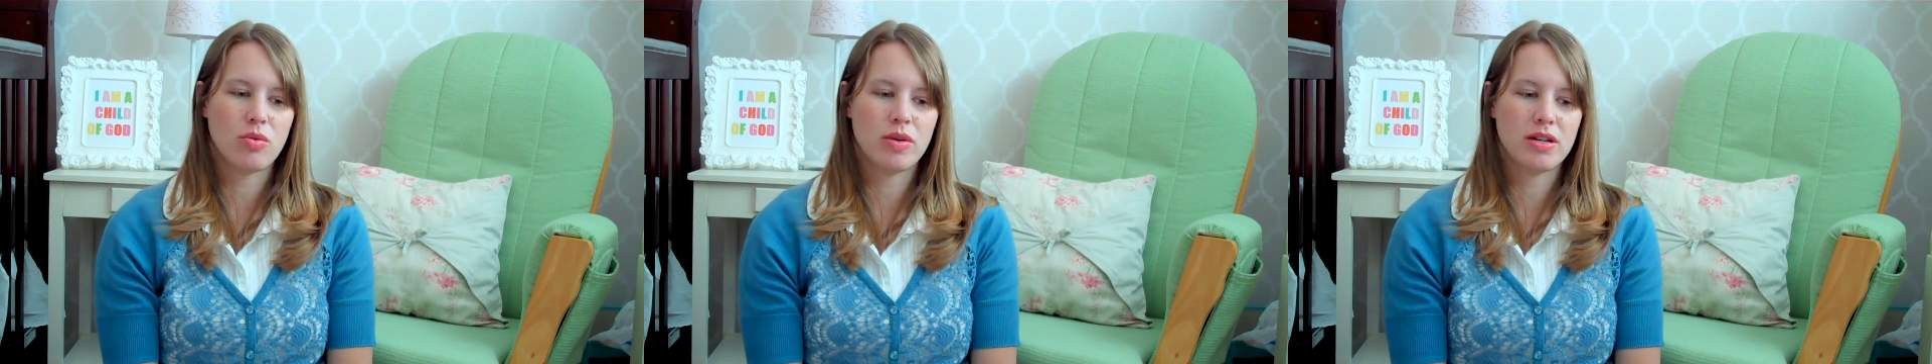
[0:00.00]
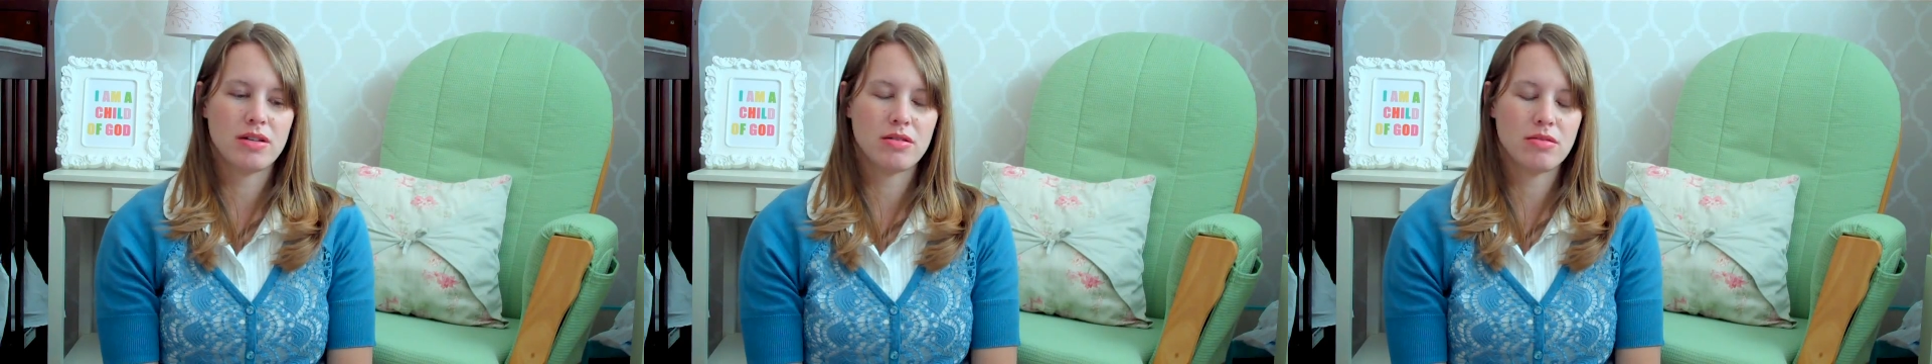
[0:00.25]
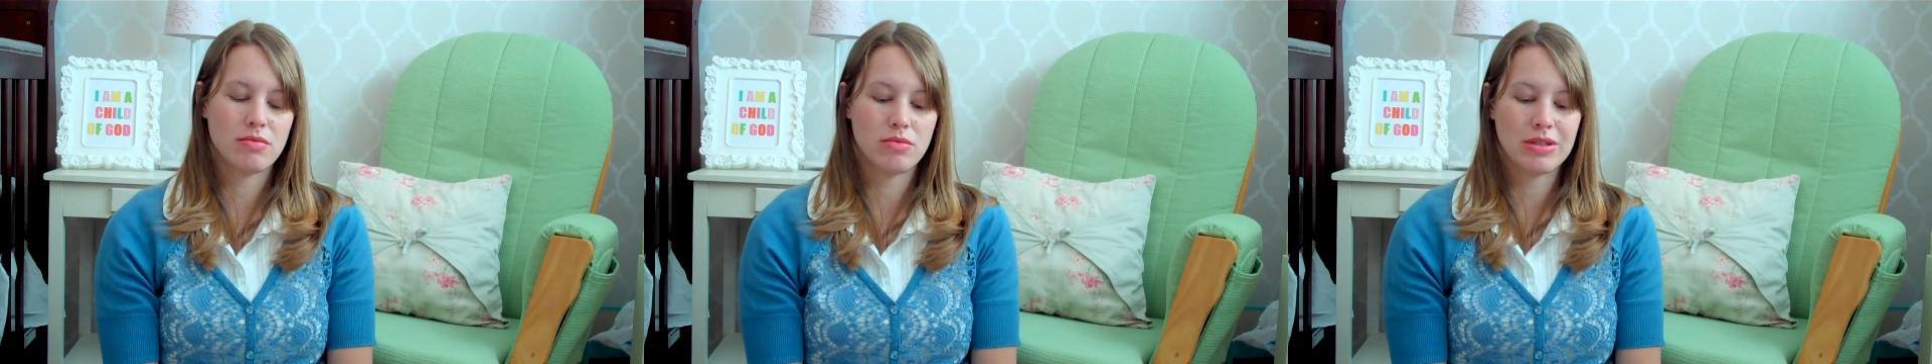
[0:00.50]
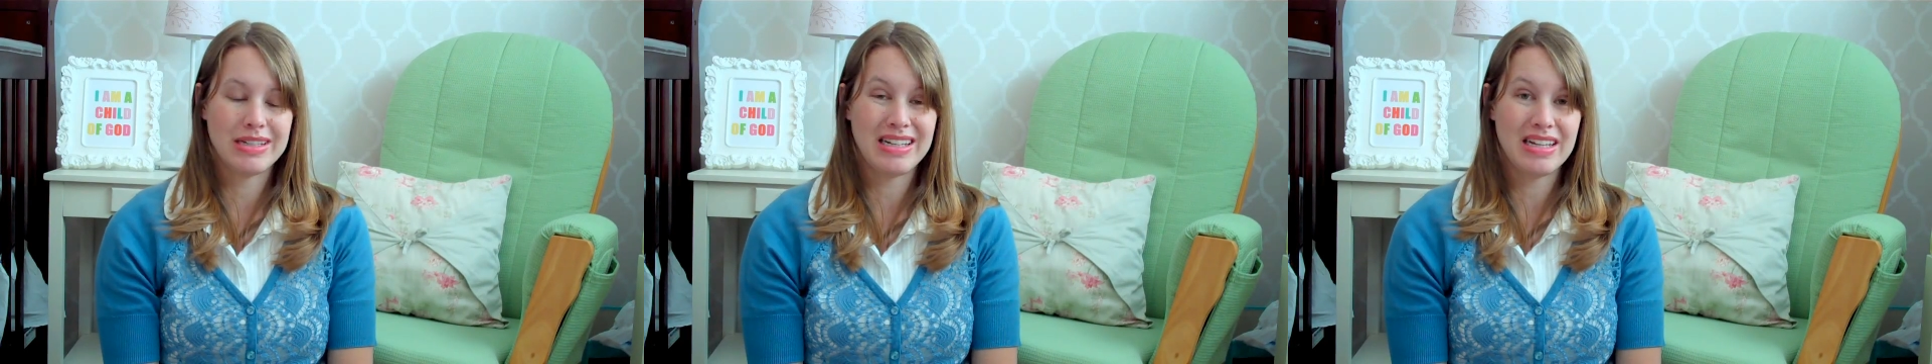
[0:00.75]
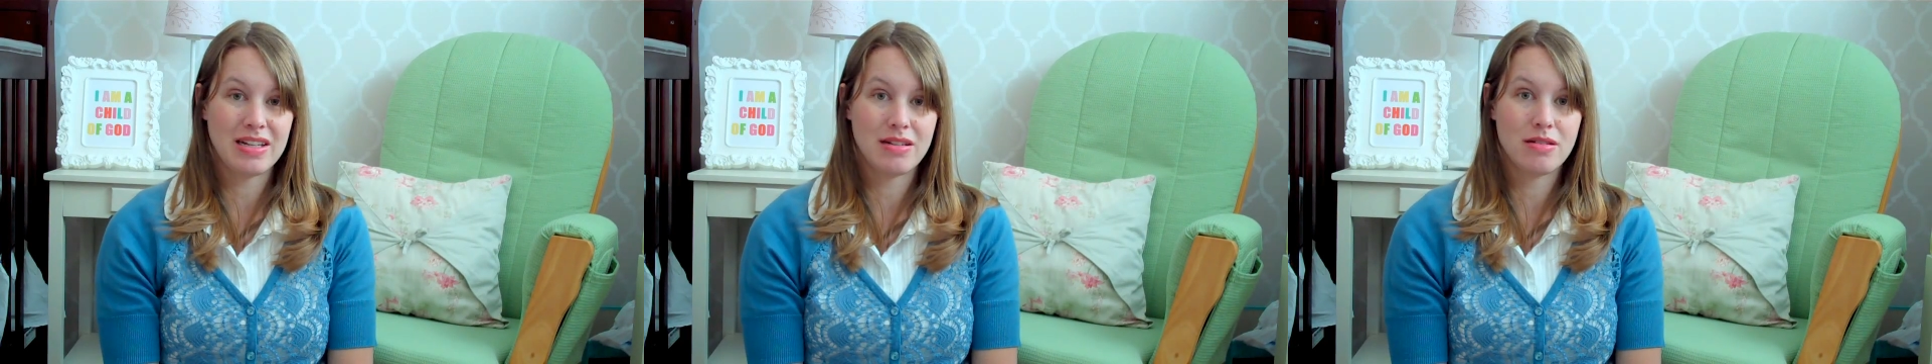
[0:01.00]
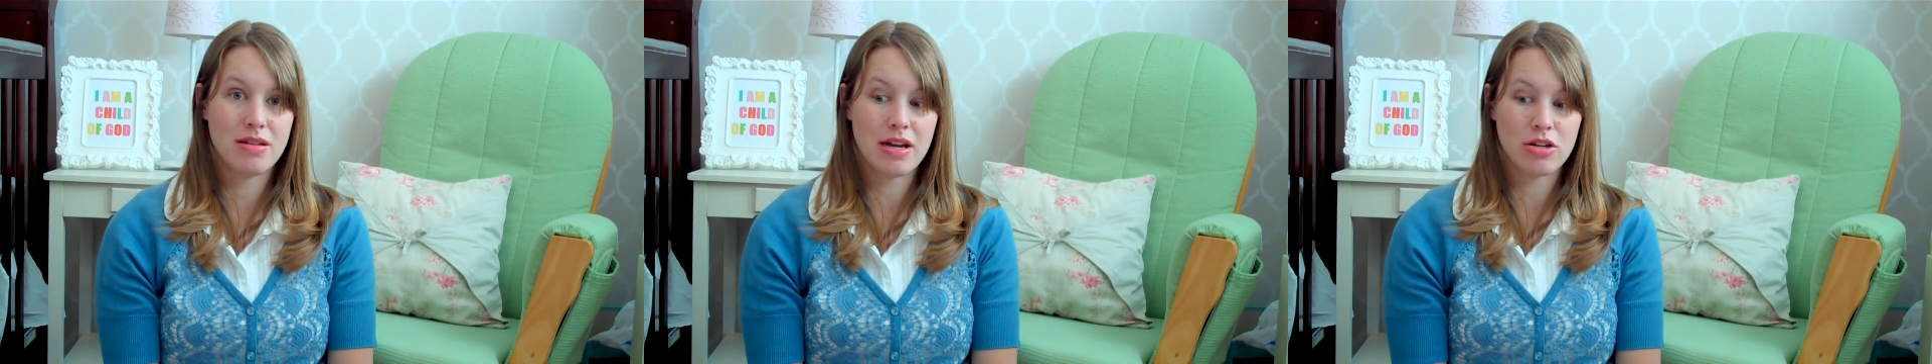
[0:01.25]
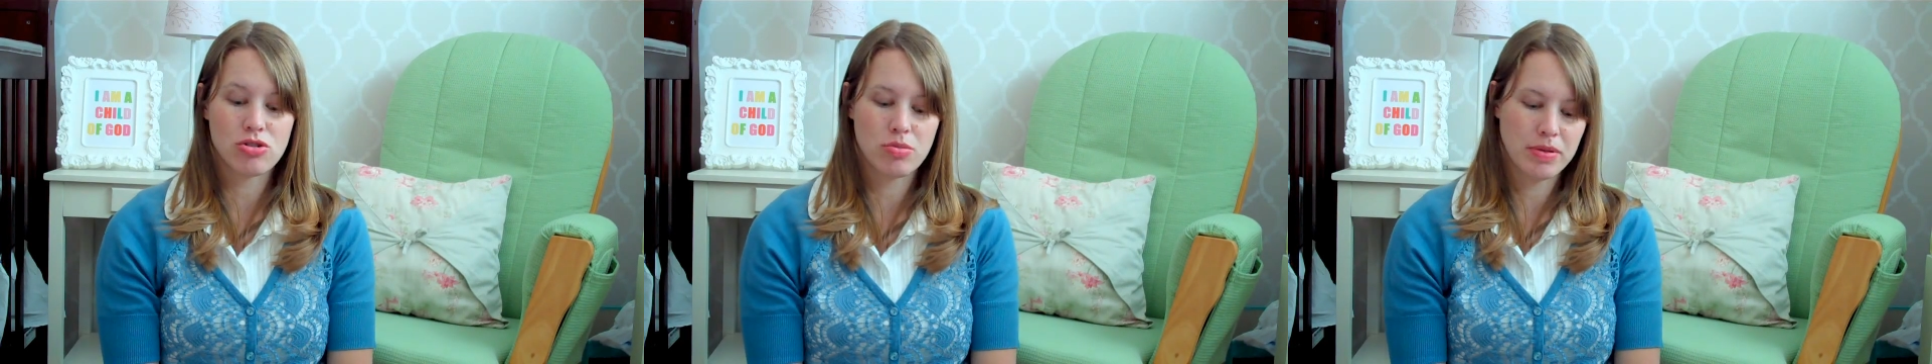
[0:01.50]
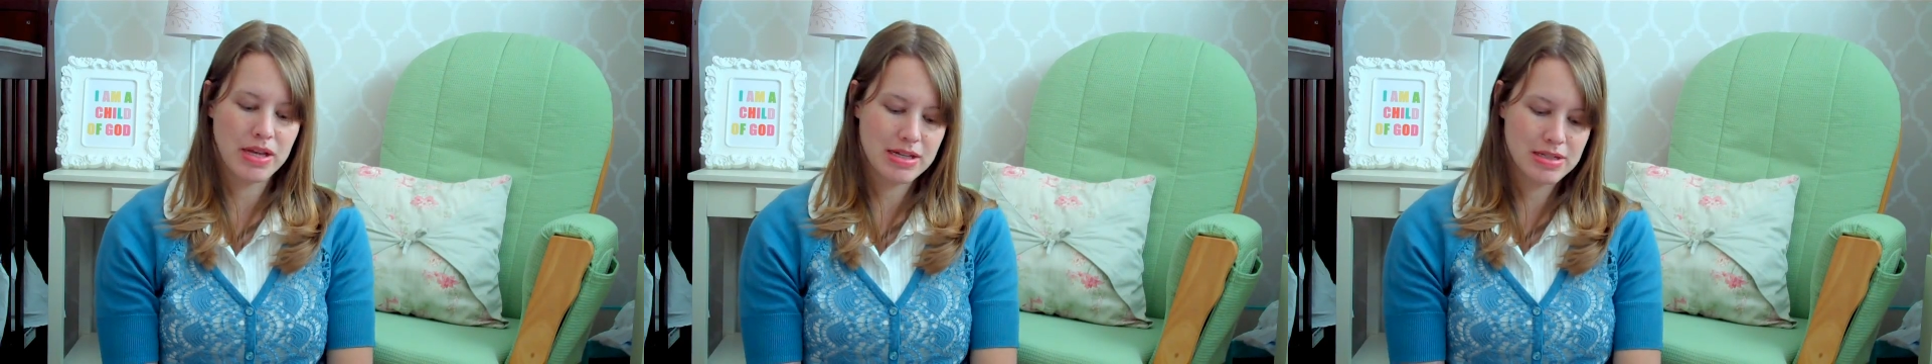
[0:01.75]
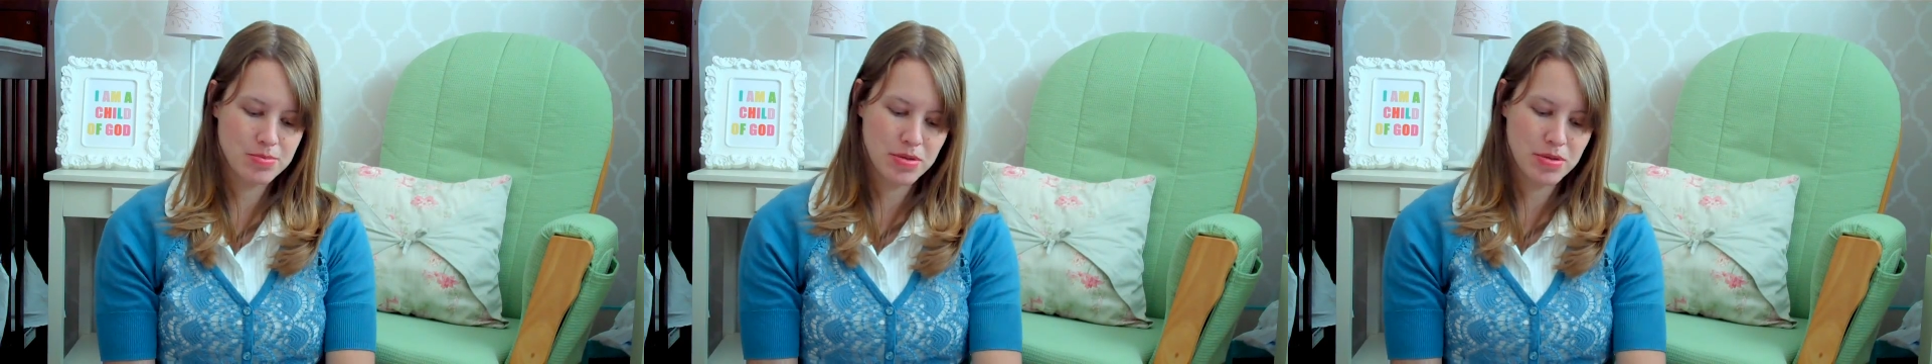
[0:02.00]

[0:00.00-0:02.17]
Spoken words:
we didn't really need extra plates,